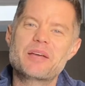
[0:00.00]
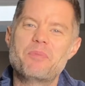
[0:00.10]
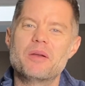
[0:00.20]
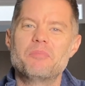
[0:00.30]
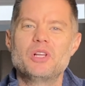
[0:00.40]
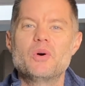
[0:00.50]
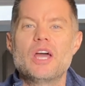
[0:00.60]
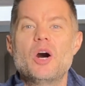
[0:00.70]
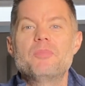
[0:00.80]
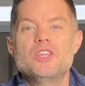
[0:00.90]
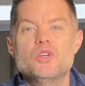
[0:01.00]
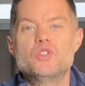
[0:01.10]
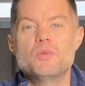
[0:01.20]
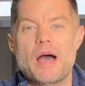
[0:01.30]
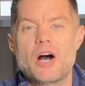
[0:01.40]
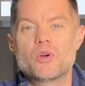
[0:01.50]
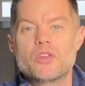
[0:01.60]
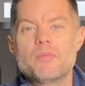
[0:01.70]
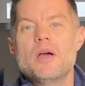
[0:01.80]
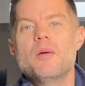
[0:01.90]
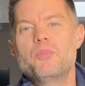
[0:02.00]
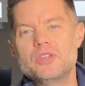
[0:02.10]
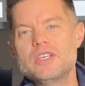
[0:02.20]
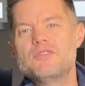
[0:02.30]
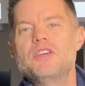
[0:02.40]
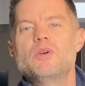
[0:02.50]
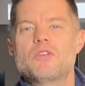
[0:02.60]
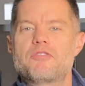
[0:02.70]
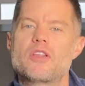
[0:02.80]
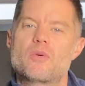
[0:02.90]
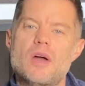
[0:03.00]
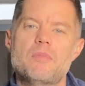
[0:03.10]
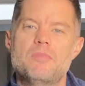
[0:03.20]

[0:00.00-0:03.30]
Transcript: button below to help the YouTube algorithm put this video in front of the right